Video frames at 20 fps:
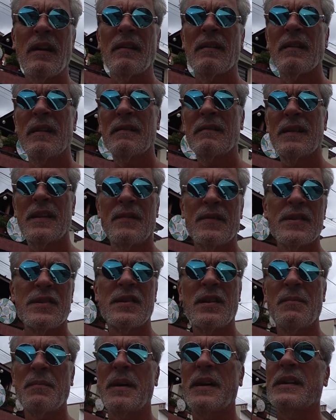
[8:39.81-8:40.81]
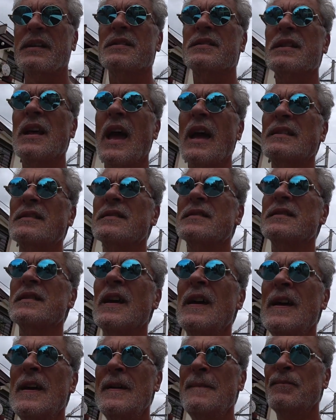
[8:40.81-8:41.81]
I don't give a shit about his taxes.
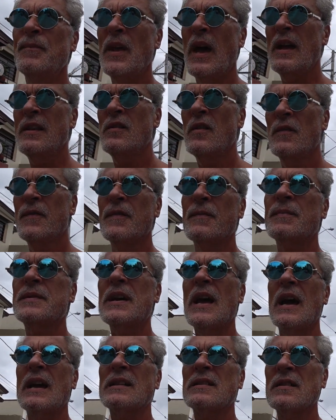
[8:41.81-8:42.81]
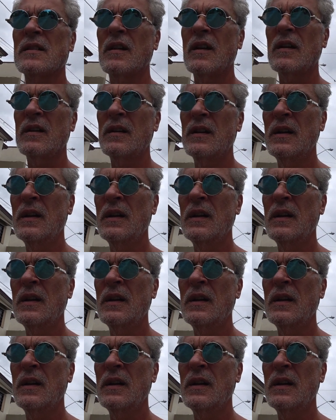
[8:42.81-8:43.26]
I know from tax law.